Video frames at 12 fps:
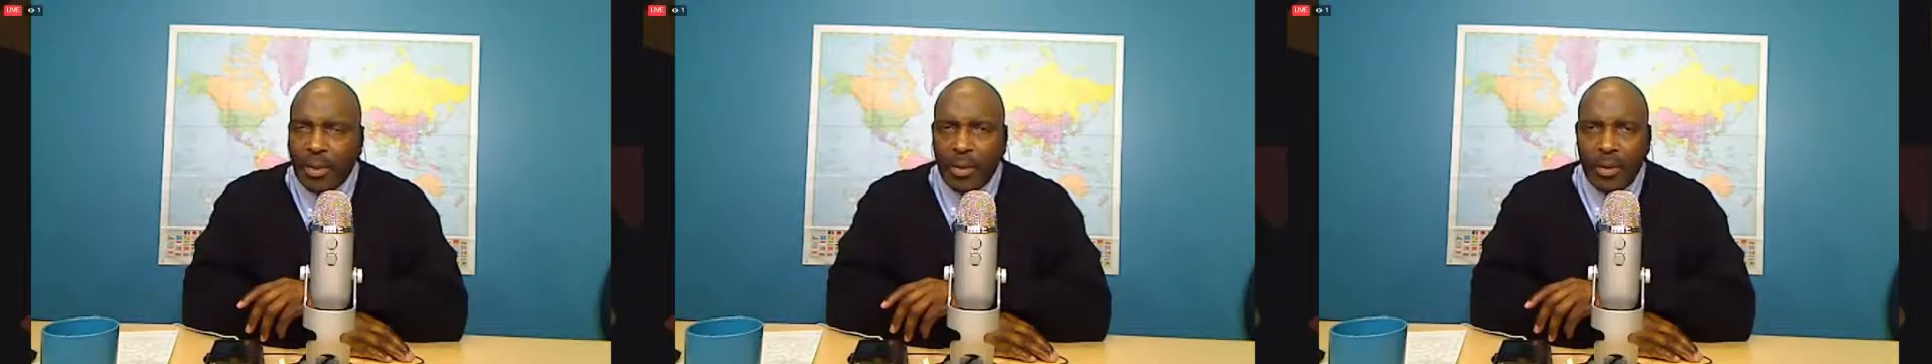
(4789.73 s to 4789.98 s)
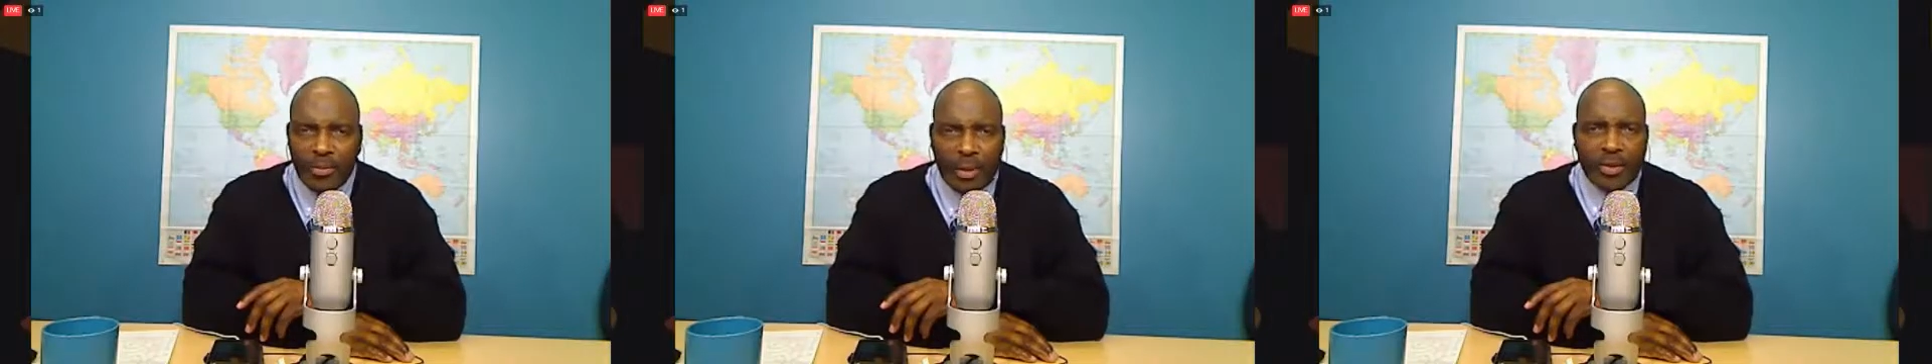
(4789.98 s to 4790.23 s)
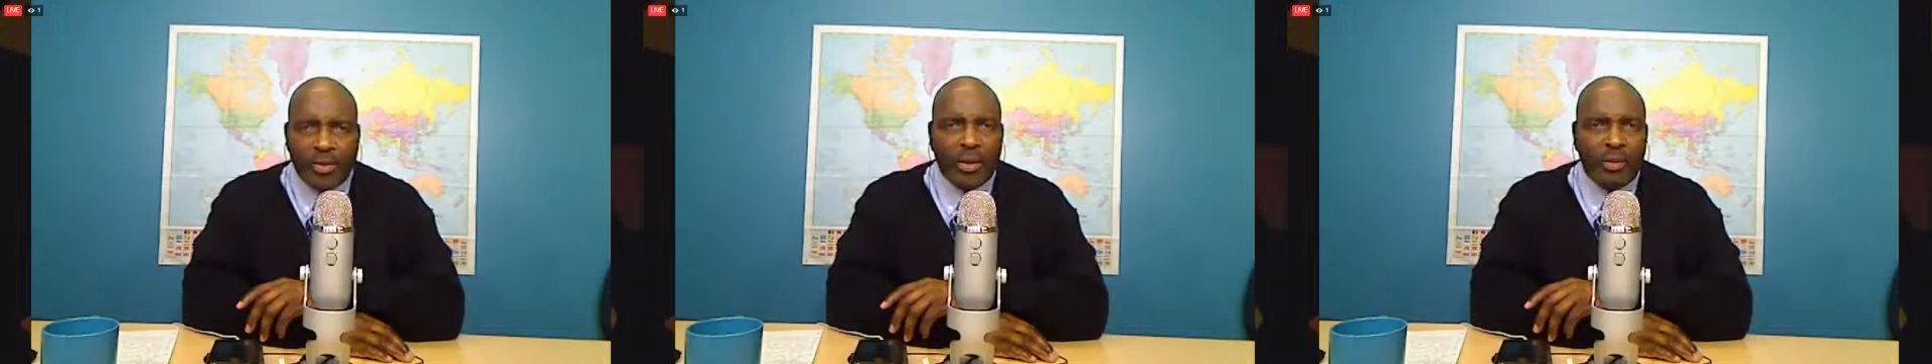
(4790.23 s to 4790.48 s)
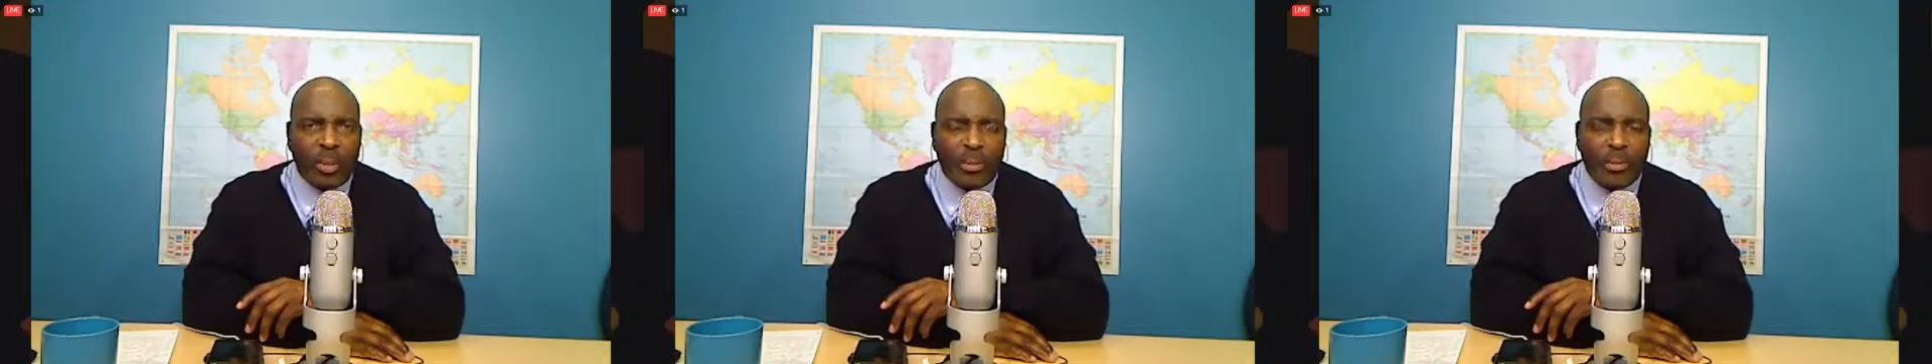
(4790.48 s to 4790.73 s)
especially
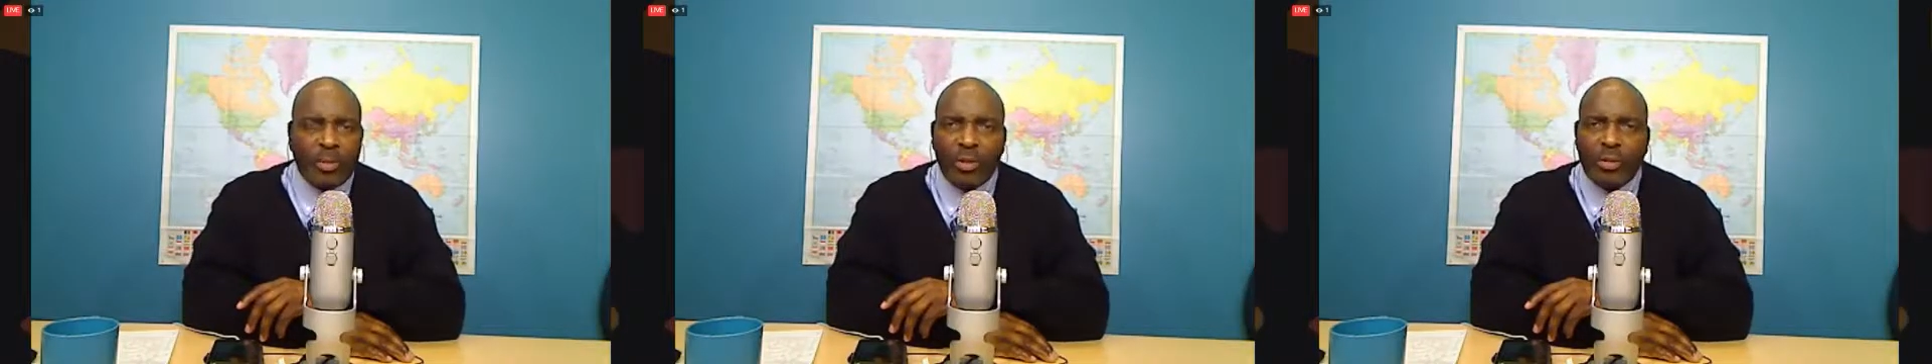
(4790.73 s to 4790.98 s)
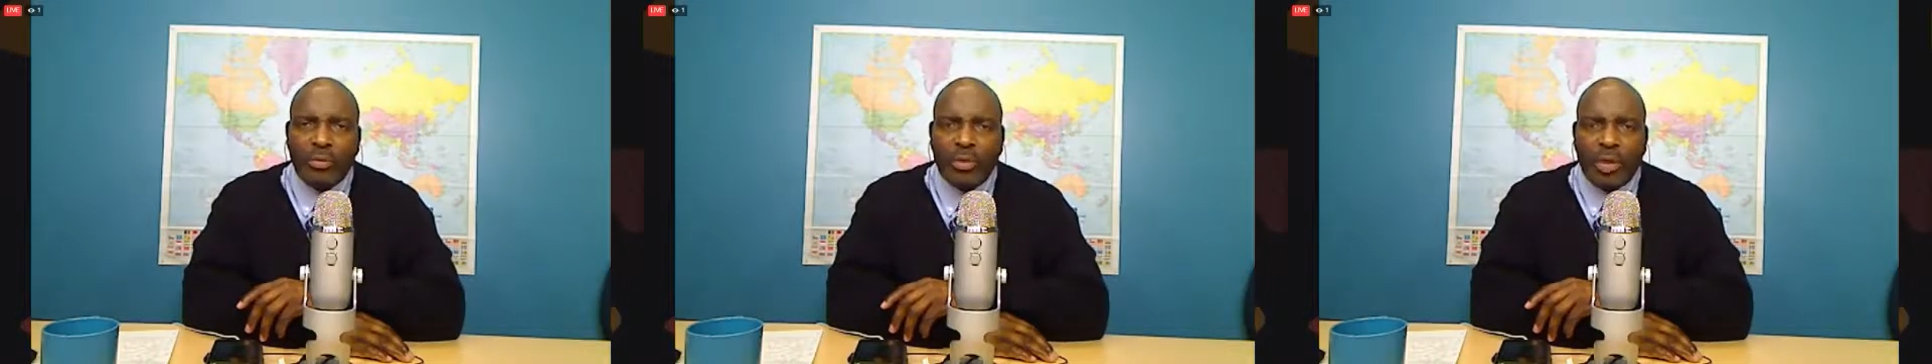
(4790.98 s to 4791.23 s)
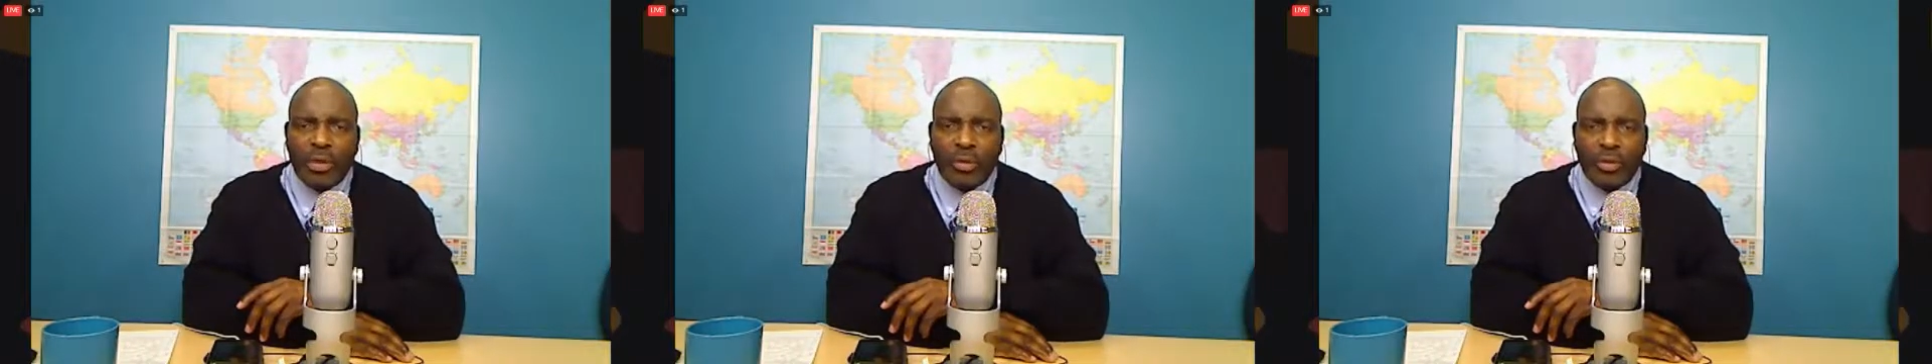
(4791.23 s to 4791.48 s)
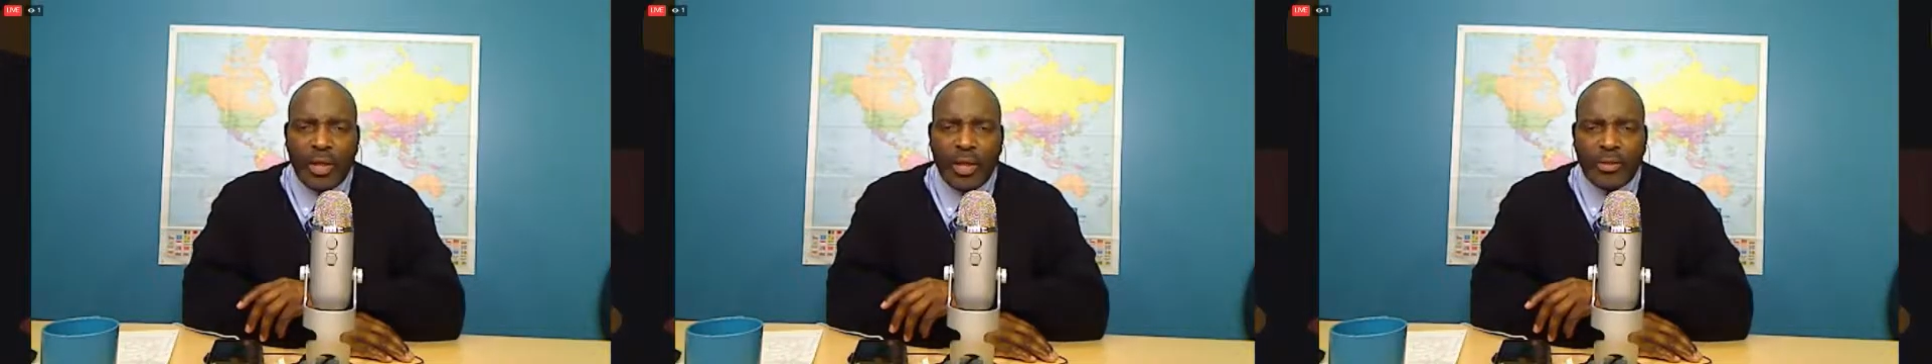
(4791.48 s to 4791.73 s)
those people who are living
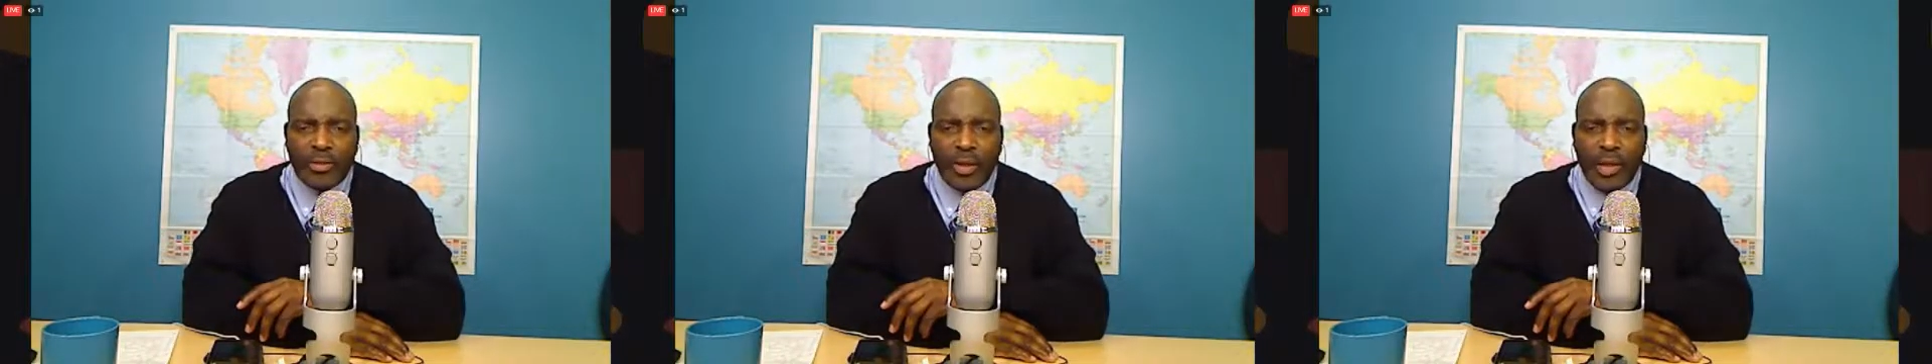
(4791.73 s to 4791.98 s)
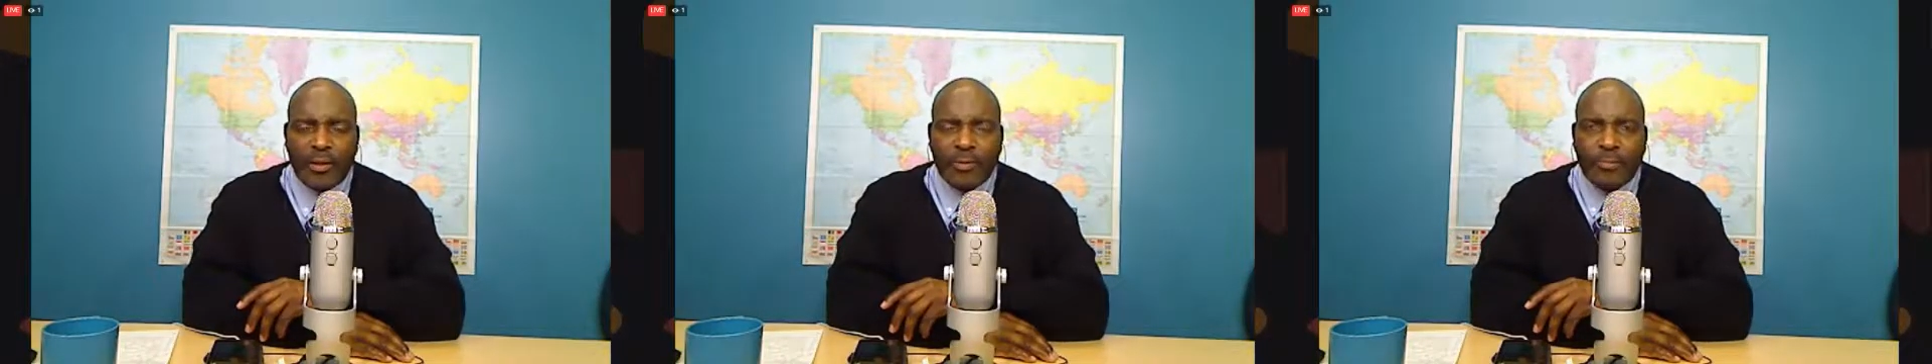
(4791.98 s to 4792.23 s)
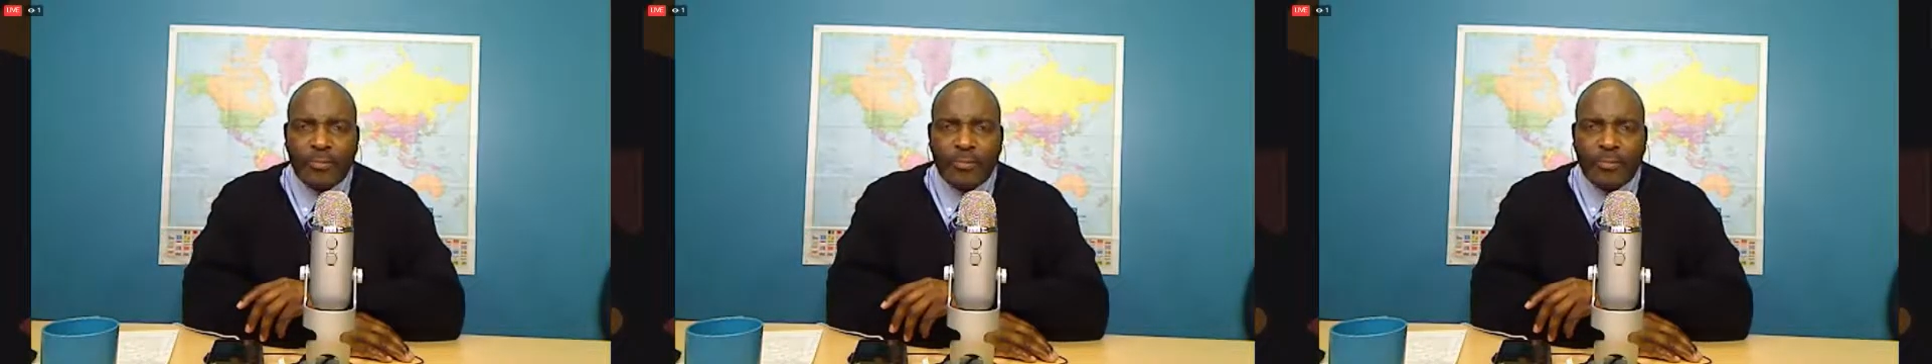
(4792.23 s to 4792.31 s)
check to check.